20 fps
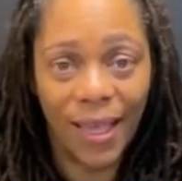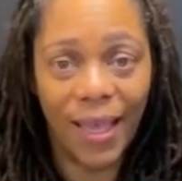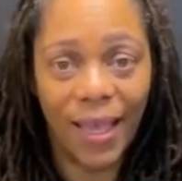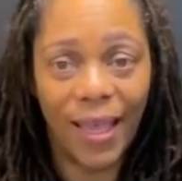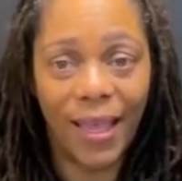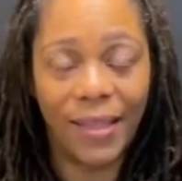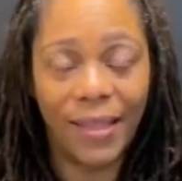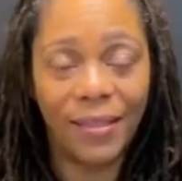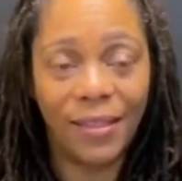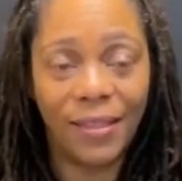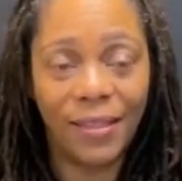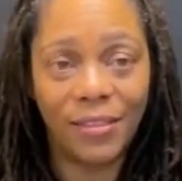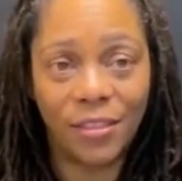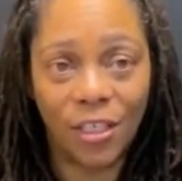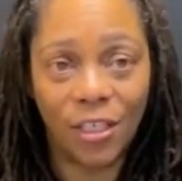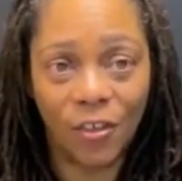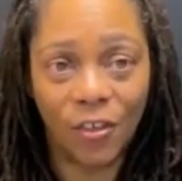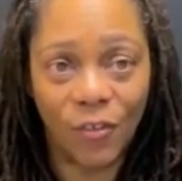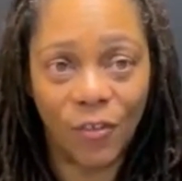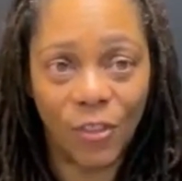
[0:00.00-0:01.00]
And the
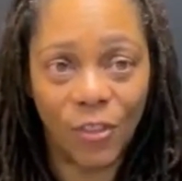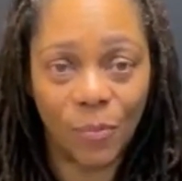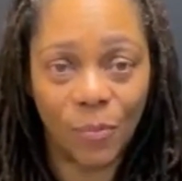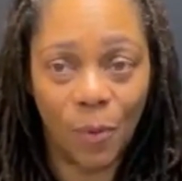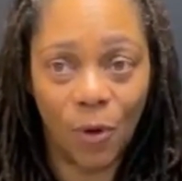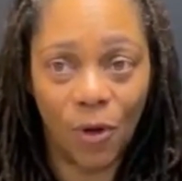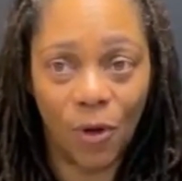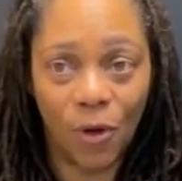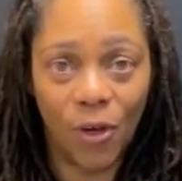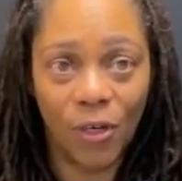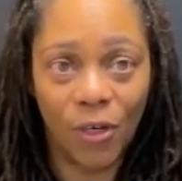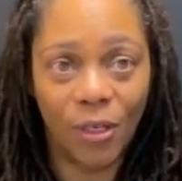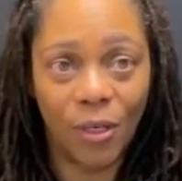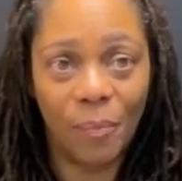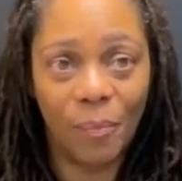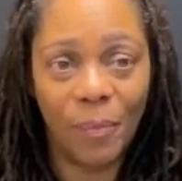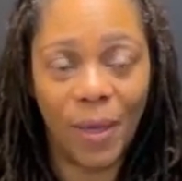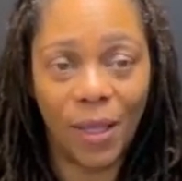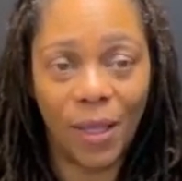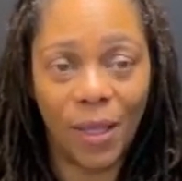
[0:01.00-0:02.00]
toughest part
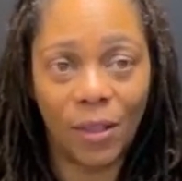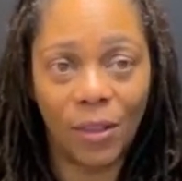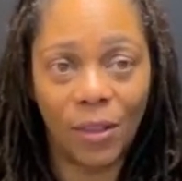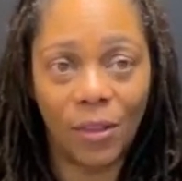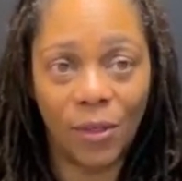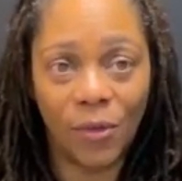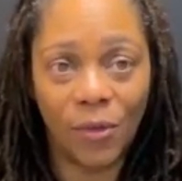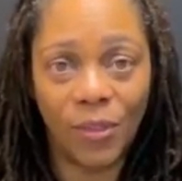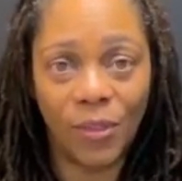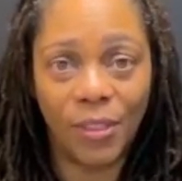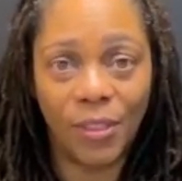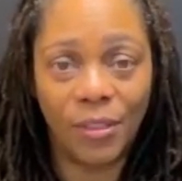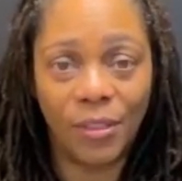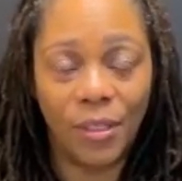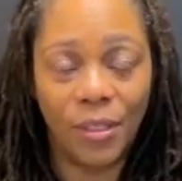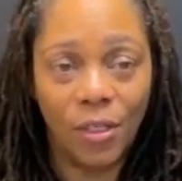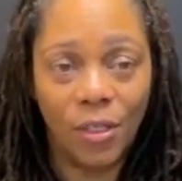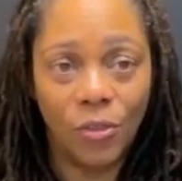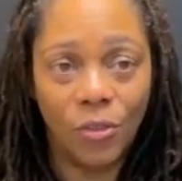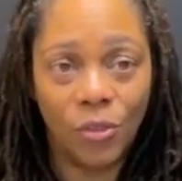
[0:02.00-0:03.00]
about learning
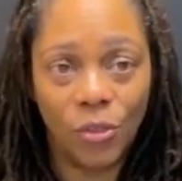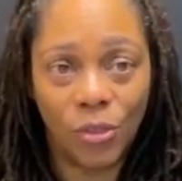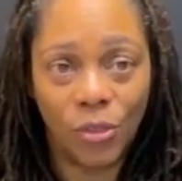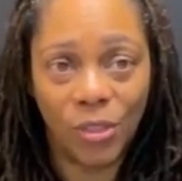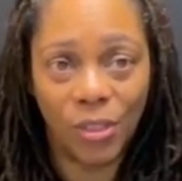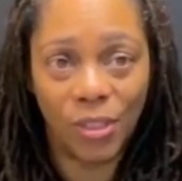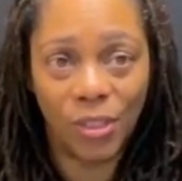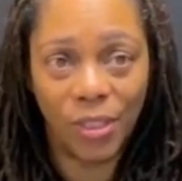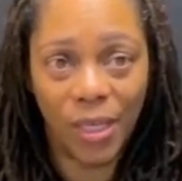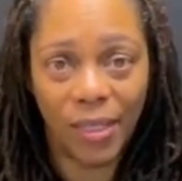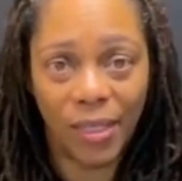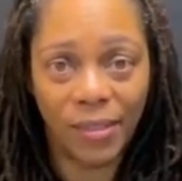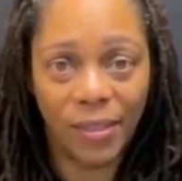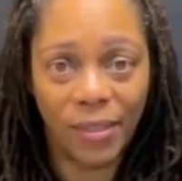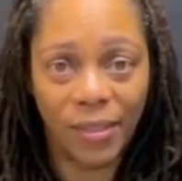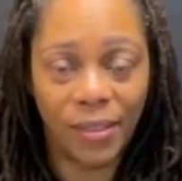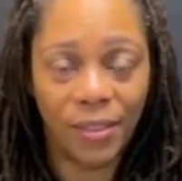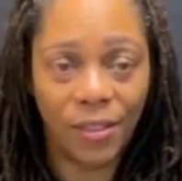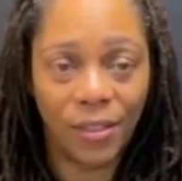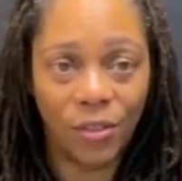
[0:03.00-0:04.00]
to connect
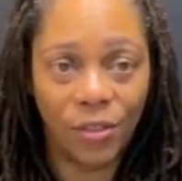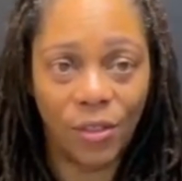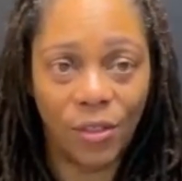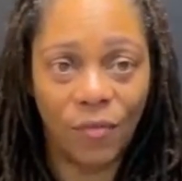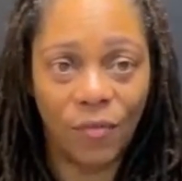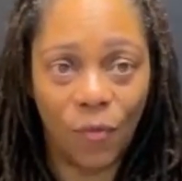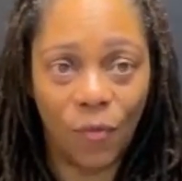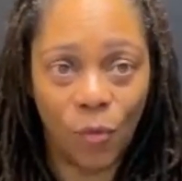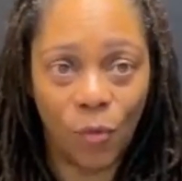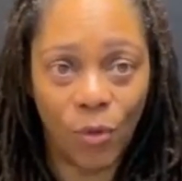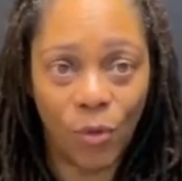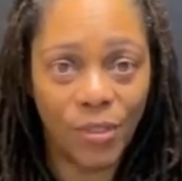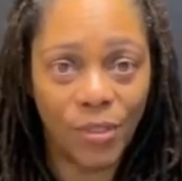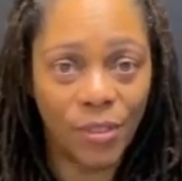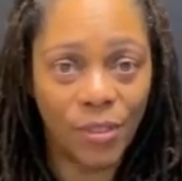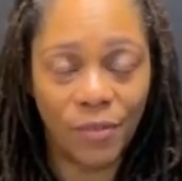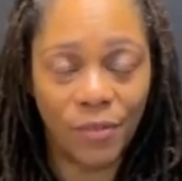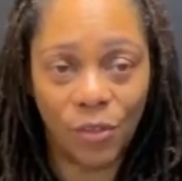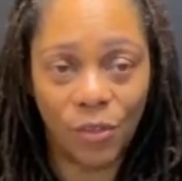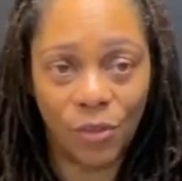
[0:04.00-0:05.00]
and hear the voice
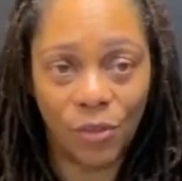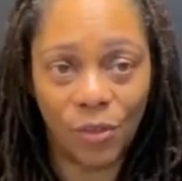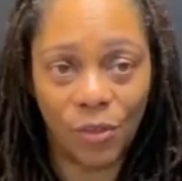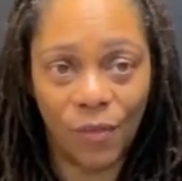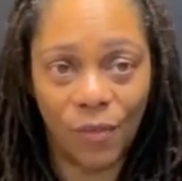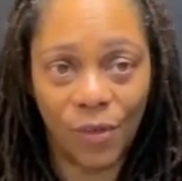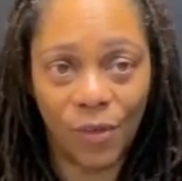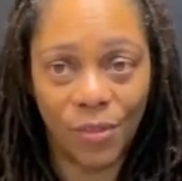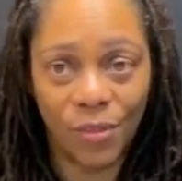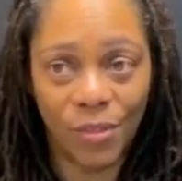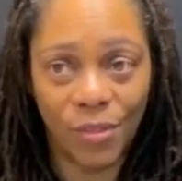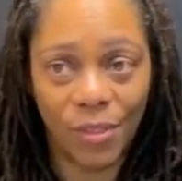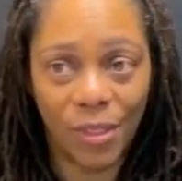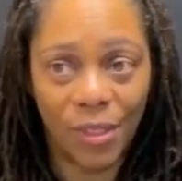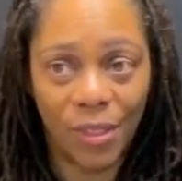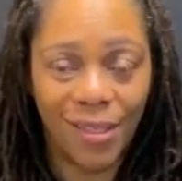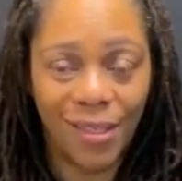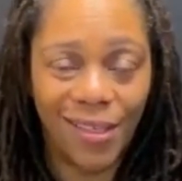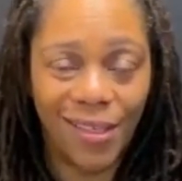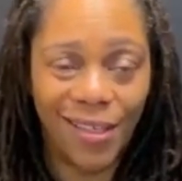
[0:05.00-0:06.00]
of the universe
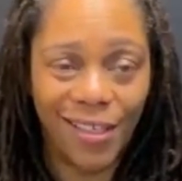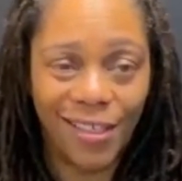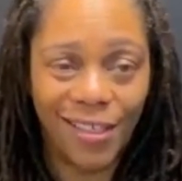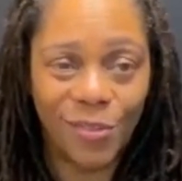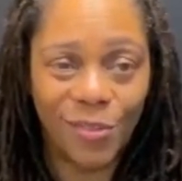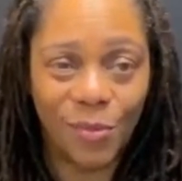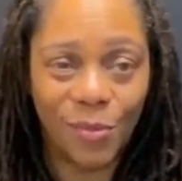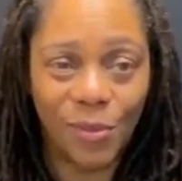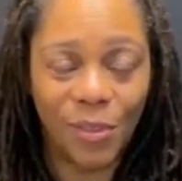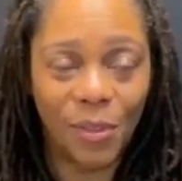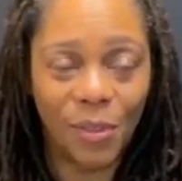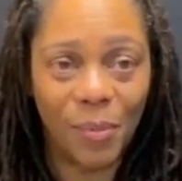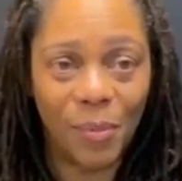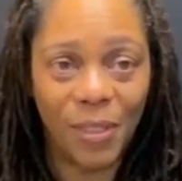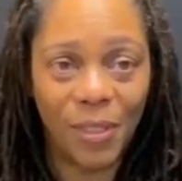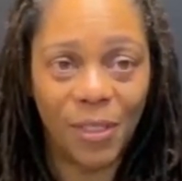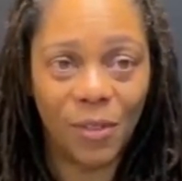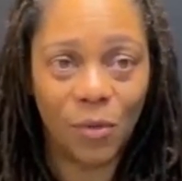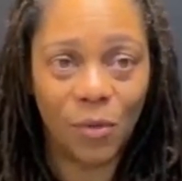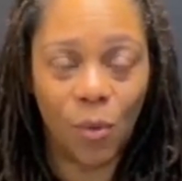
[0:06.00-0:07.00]
is really
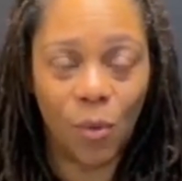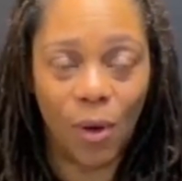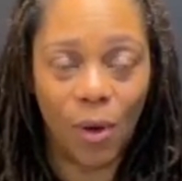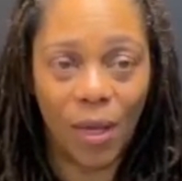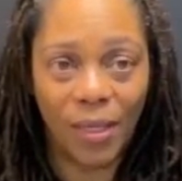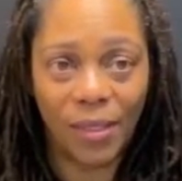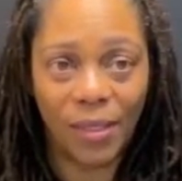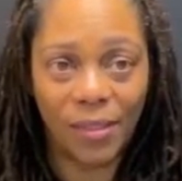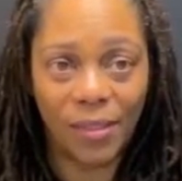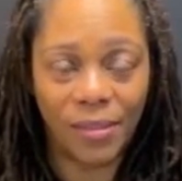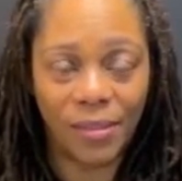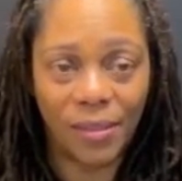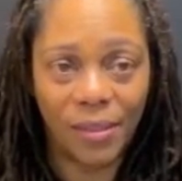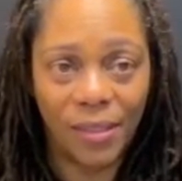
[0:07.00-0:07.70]
being quiet,